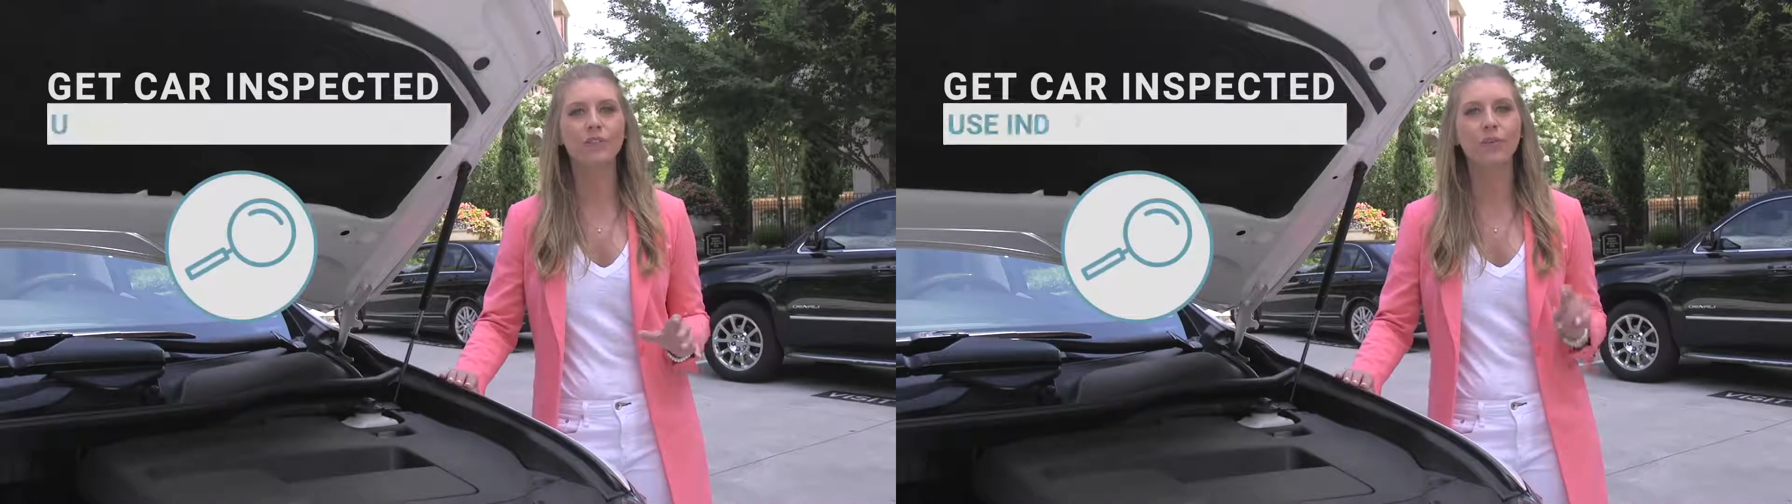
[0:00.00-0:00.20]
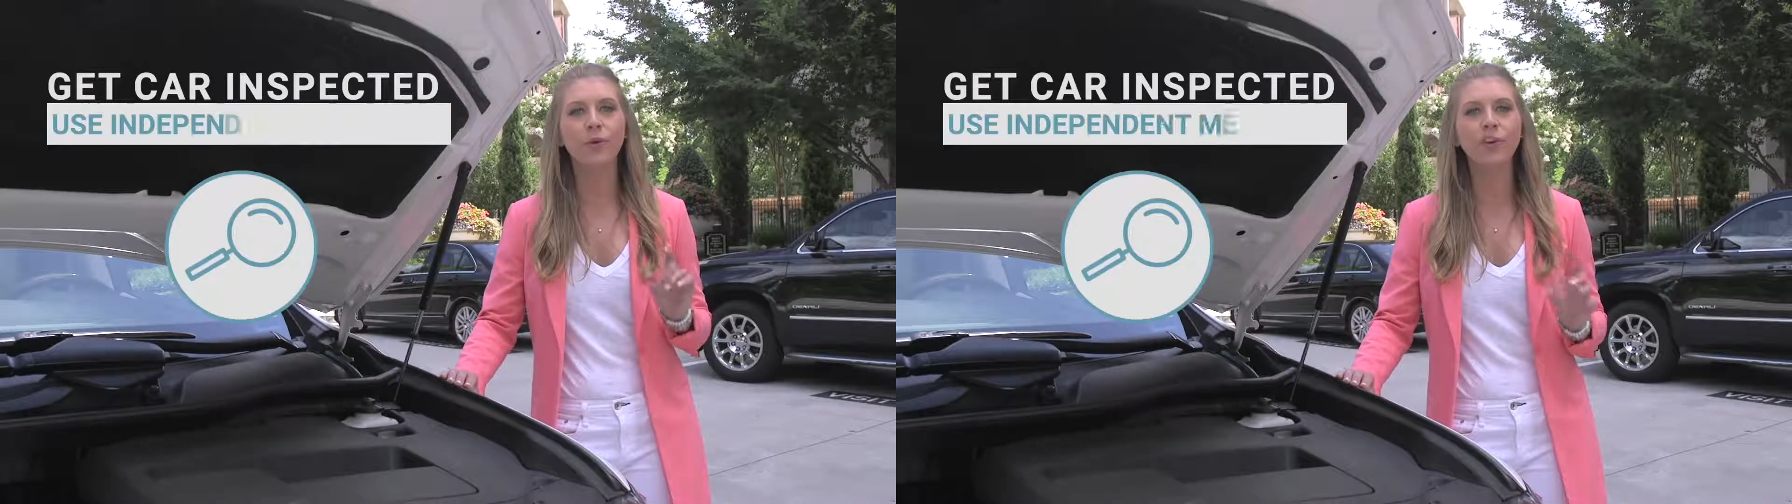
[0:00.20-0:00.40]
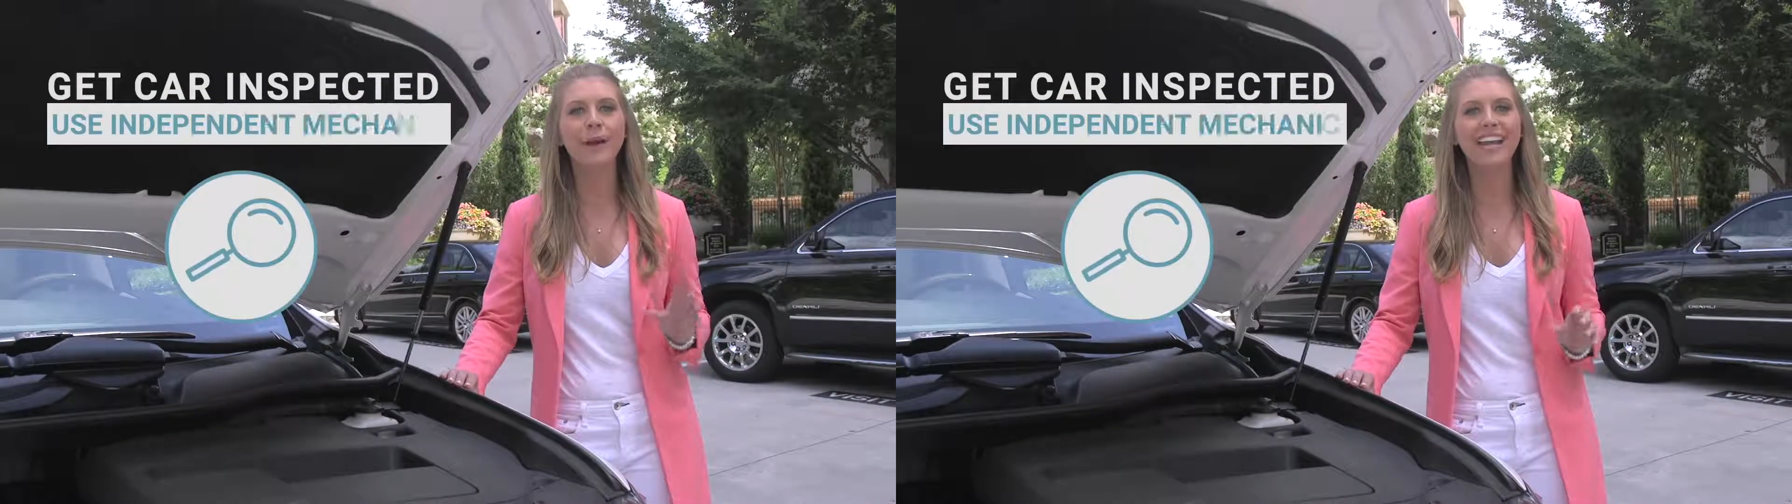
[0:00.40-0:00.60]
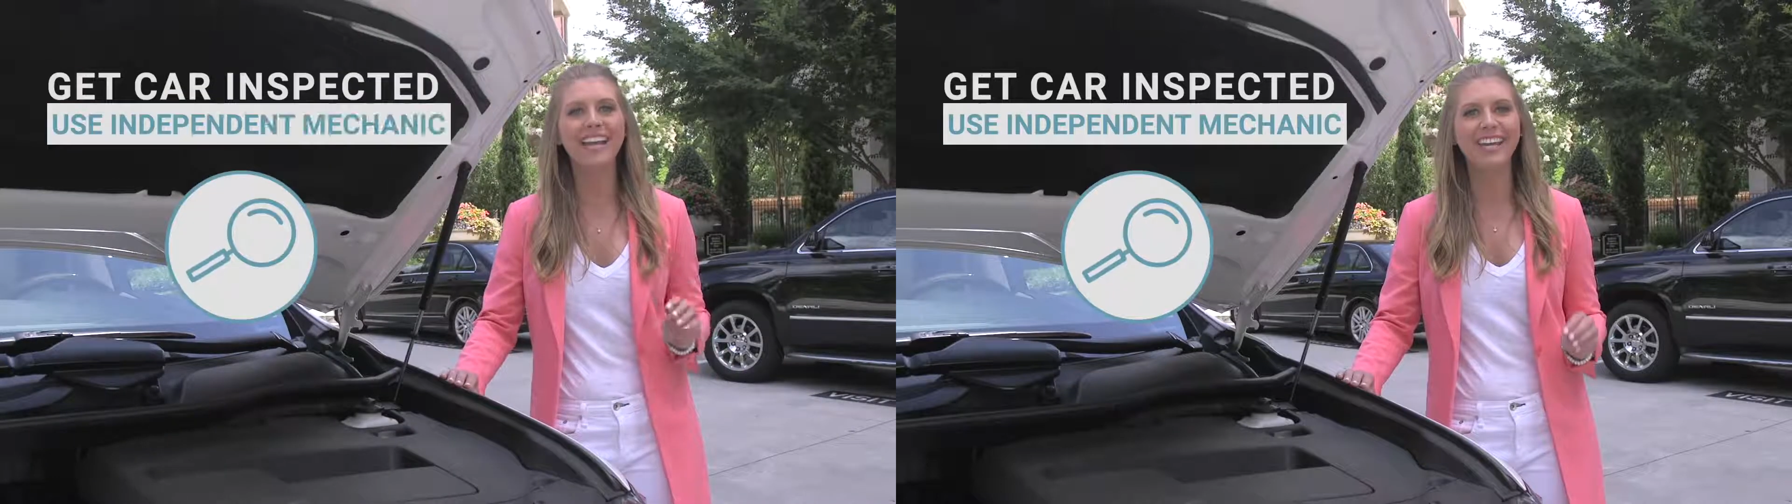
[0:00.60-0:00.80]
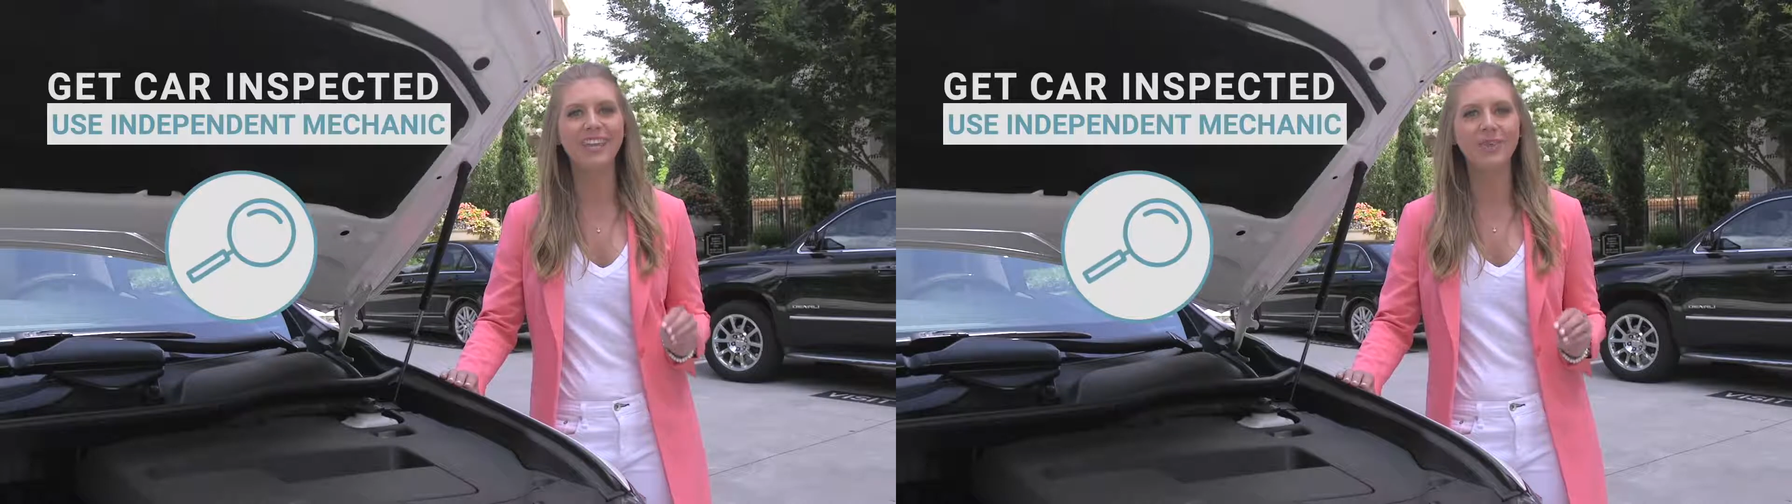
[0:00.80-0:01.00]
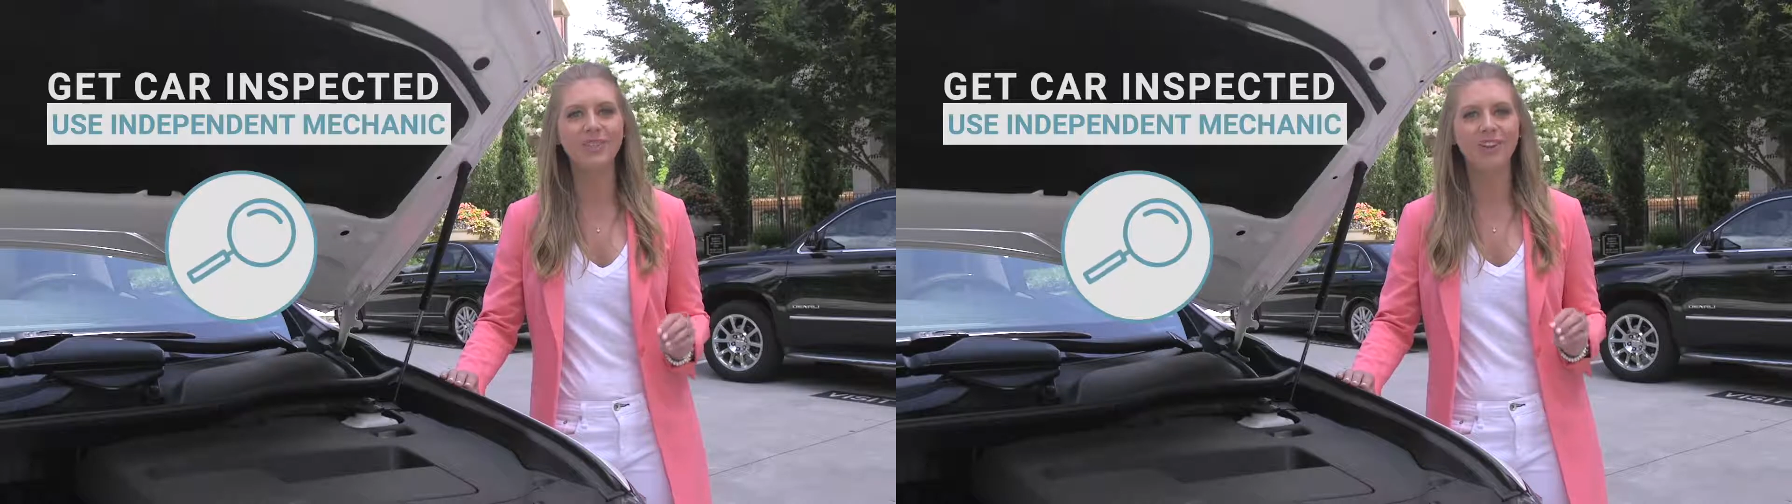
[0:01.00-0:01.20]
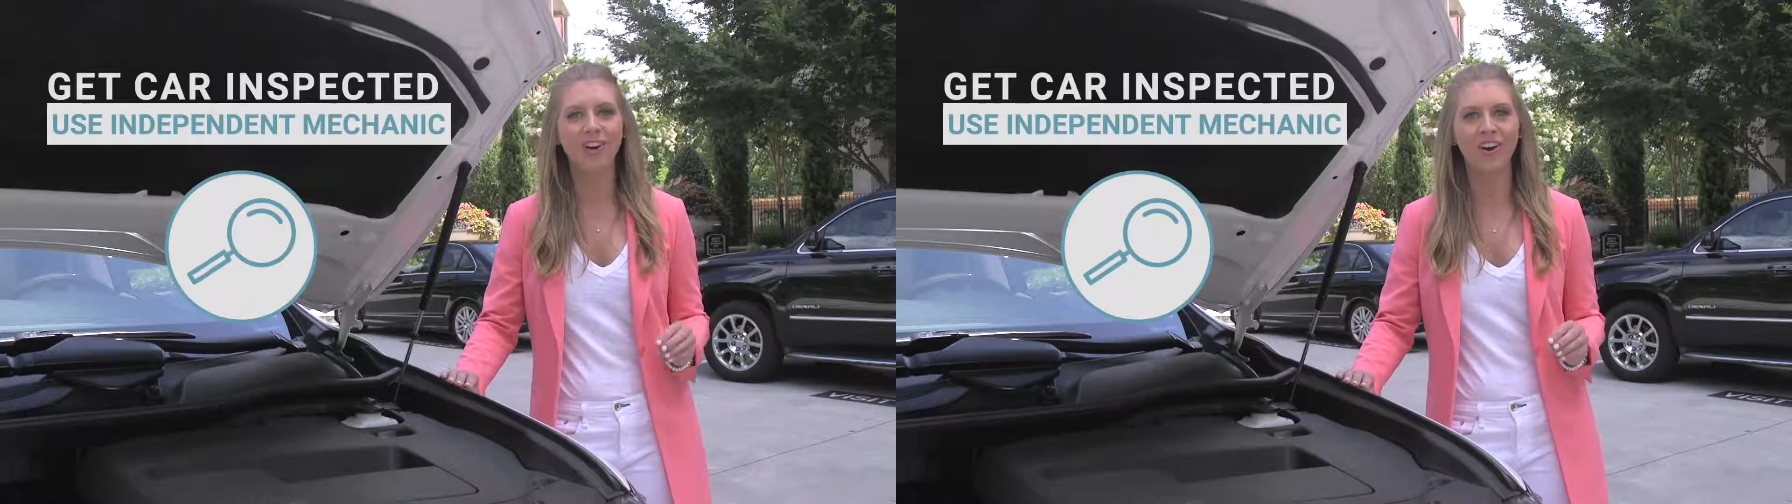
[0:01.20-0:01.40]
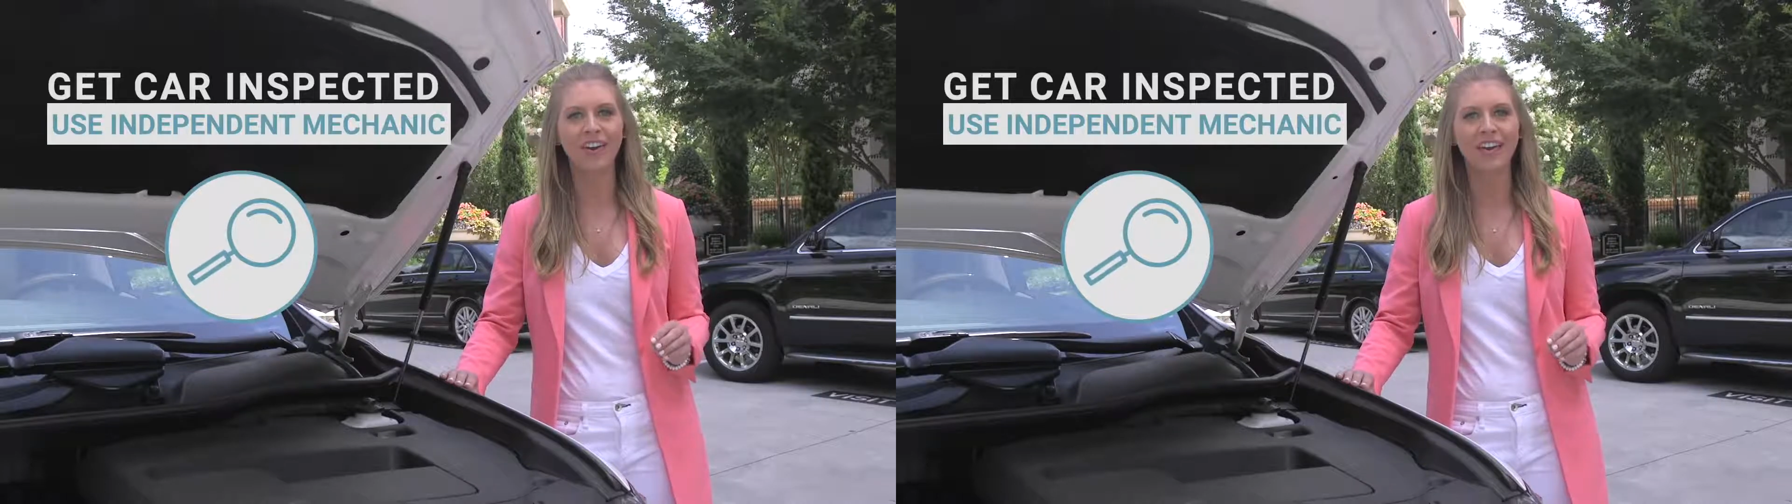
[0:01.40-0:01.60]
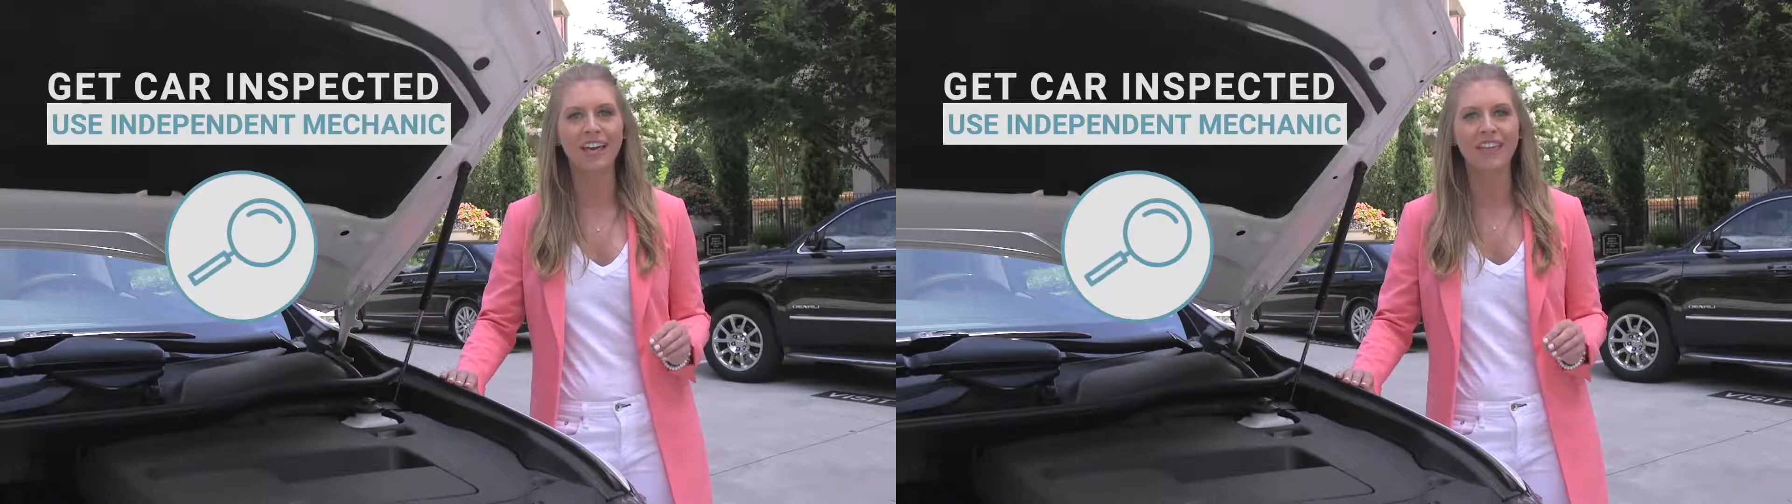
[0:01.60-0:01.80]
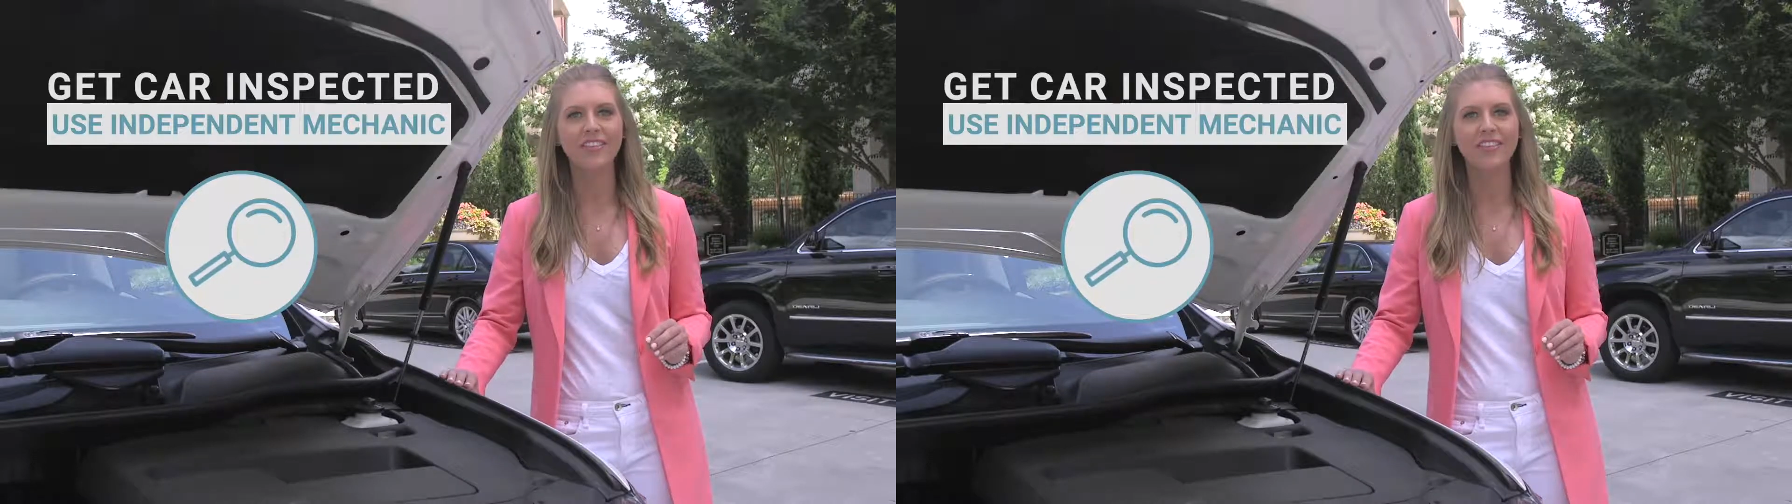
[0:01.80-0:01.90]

before you buy any used car